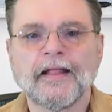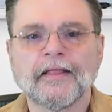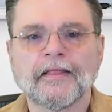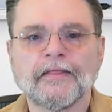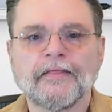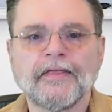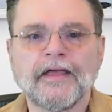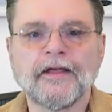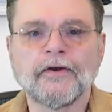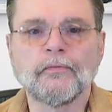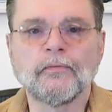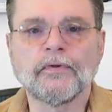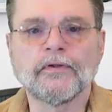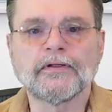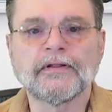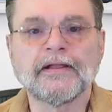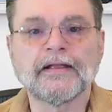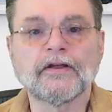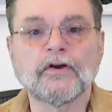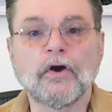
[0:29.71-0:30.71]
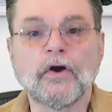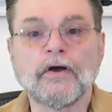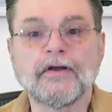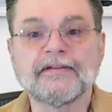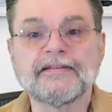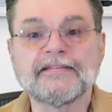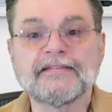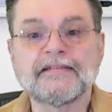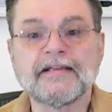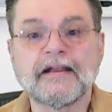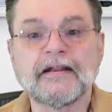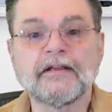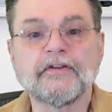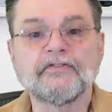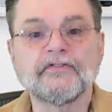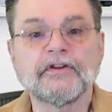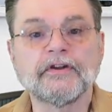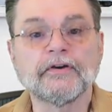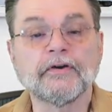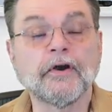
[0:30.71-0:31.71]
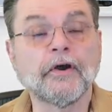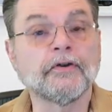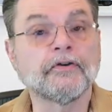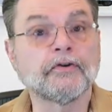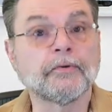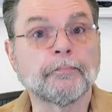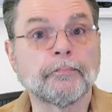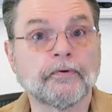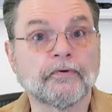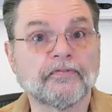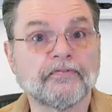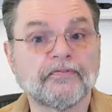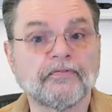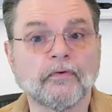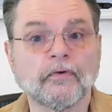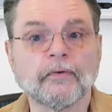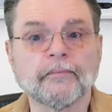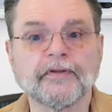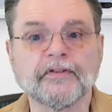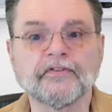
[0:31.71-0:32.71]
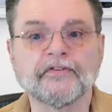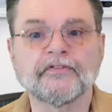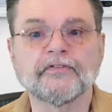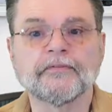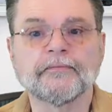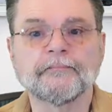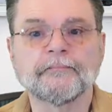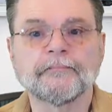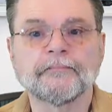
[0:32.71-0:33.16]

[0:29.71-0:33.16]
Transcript: Then we'll click on Settings here under Performance.